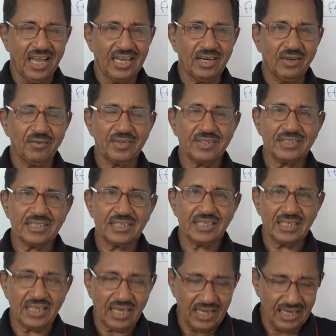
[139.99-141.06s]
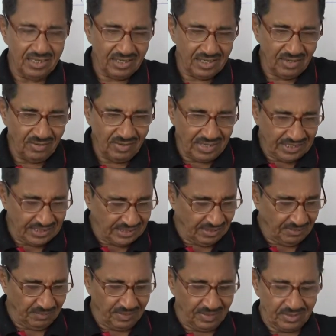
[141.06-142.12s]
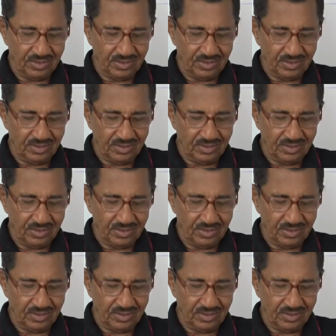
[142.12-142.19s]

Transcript: Now we see, I will give you an example.